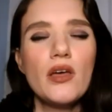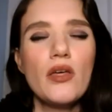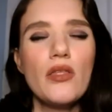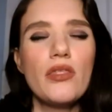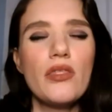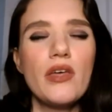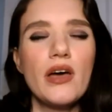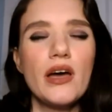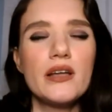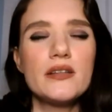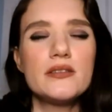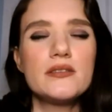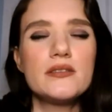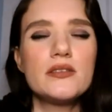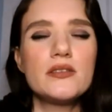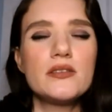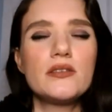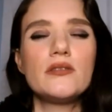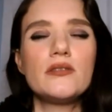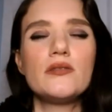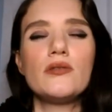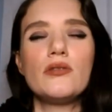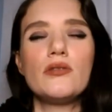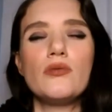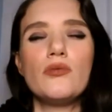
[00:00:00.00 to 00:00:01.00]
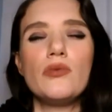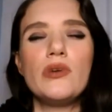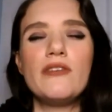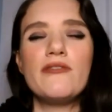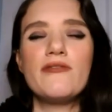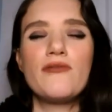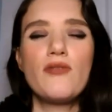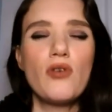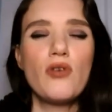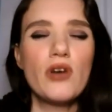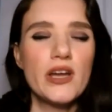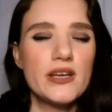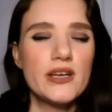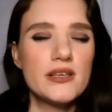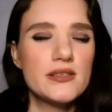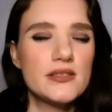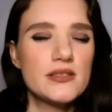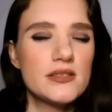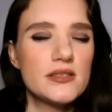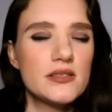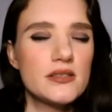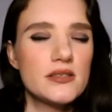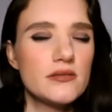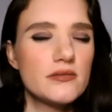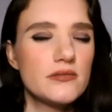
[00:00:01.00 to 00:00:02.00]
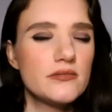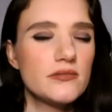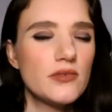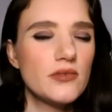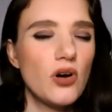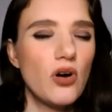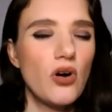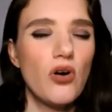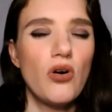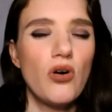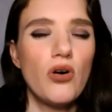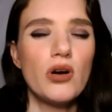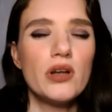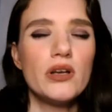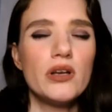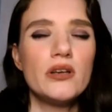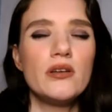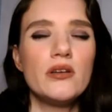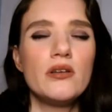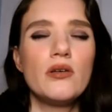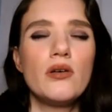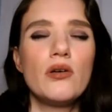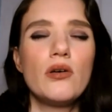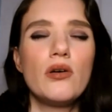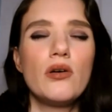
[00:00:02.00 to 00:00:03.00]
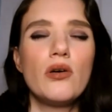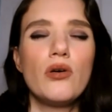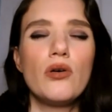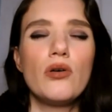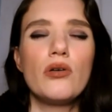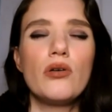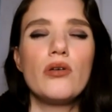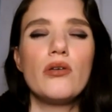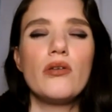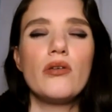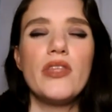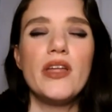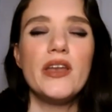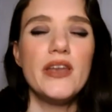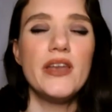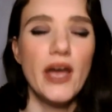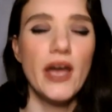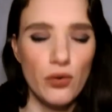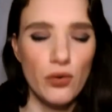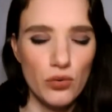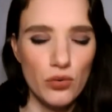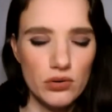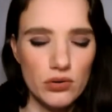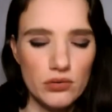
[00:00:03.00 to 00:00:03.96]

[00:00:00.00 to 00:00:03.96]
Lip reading: that we focus on the now.